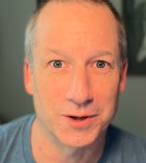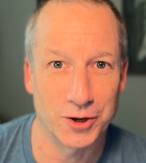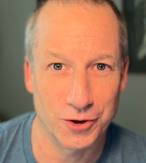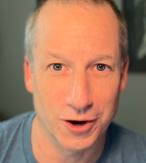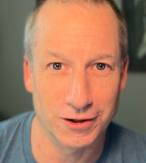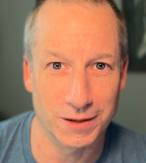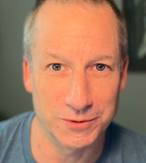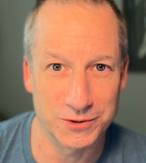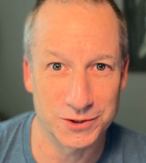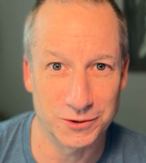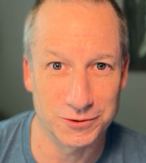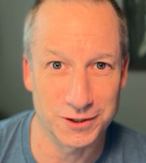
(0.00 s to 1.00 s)
call up your
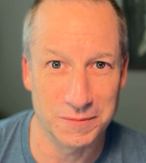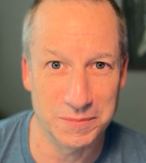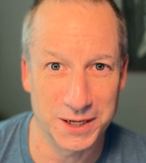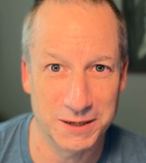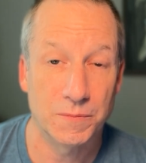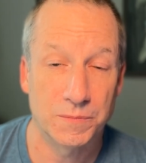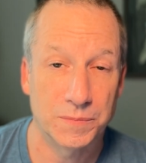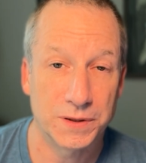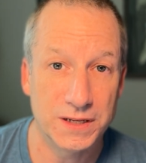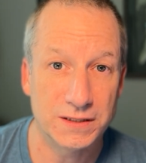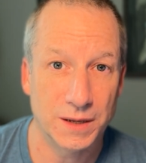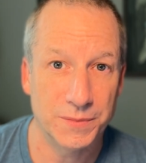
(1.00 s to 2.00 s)
solar company.
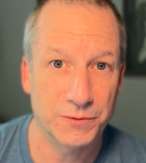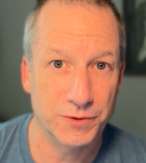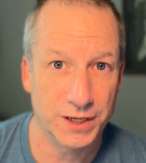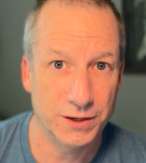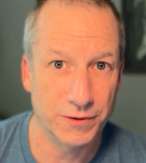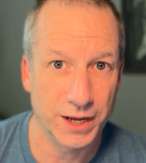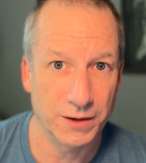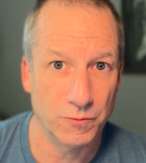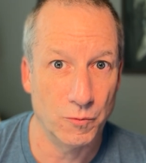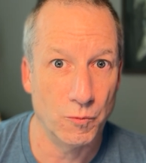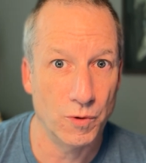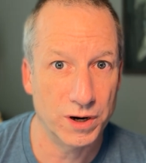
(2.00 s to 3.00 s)
Please let me reiterate,
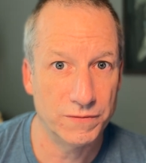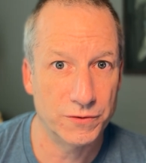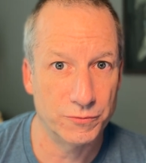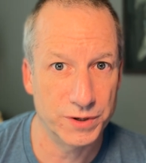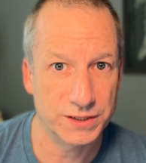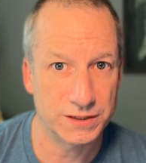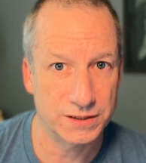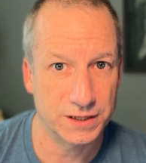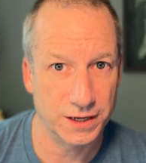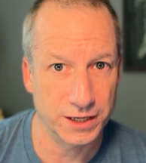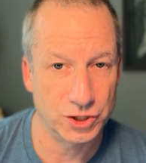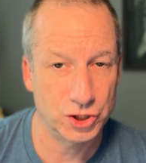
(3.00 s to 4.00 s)
one of the reasons
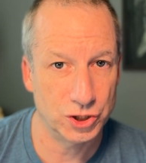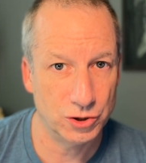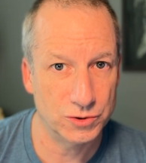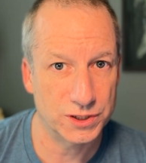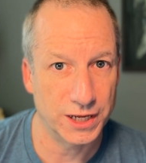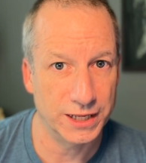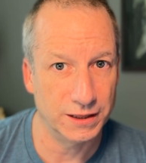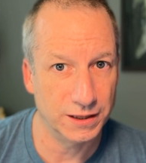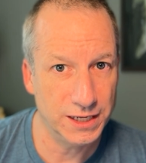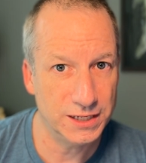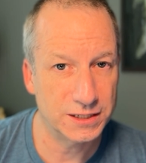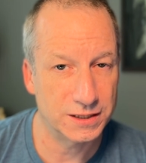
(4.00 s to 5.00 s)
that I chose a
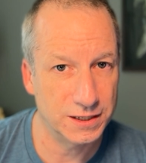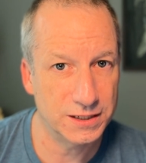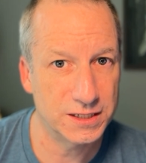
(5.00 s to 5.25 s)
lease this